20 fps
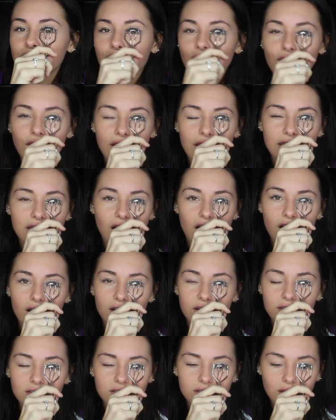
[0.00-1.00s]
was very
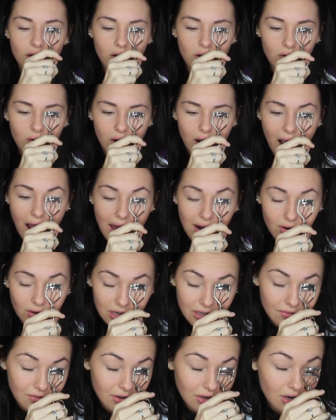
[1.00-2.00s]
young, so I
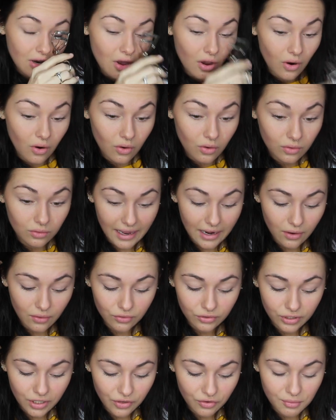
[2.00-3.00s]
don't even know. I
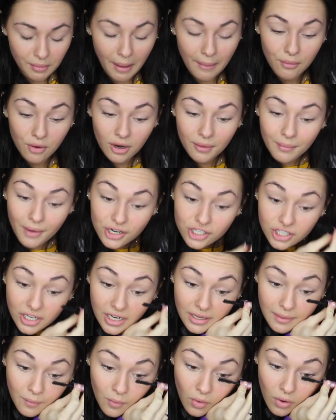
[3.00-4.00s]
don't really remember it much
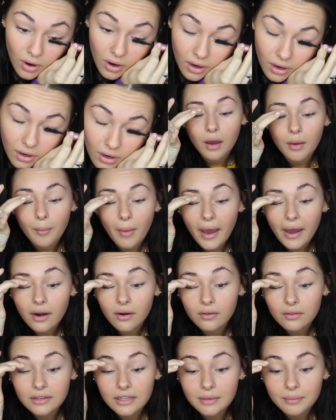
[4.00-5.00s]
anymore. Um, I
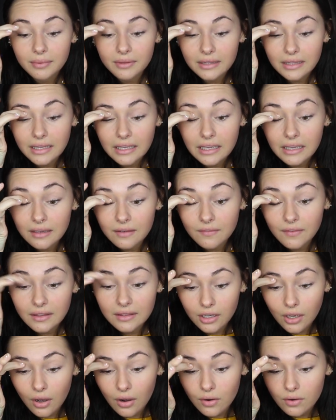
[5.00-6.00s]
don't really believe
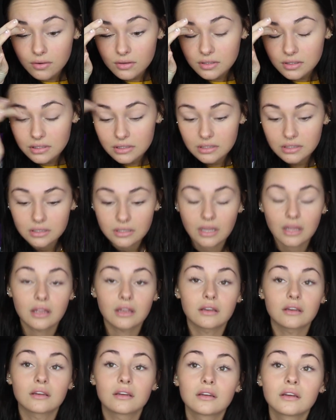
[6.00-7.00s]
in ghosts
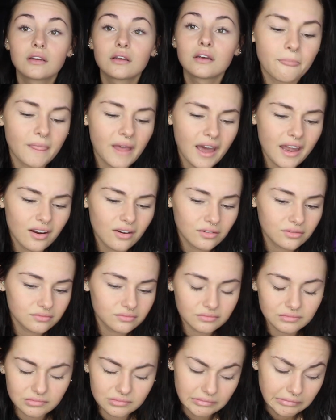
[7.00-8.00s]
and I don't
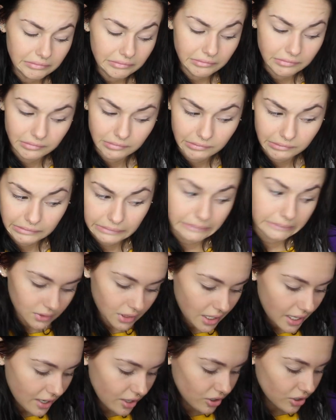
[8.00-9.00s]

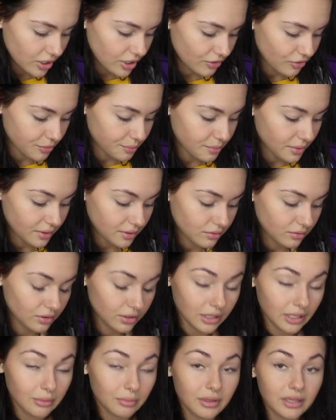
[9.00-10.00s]
I don't really
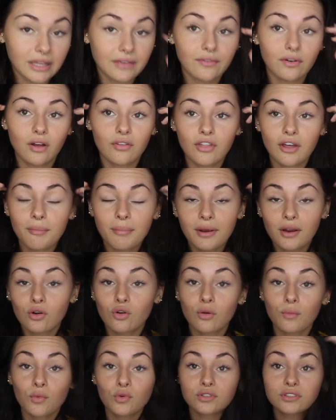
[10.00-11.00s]
really believe in all that
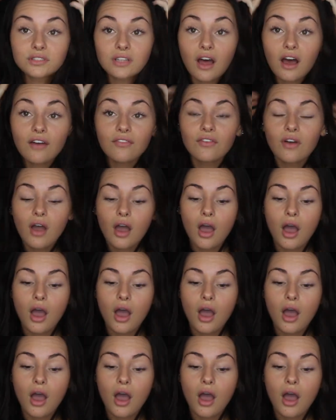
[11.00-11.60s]
paranormal stuff.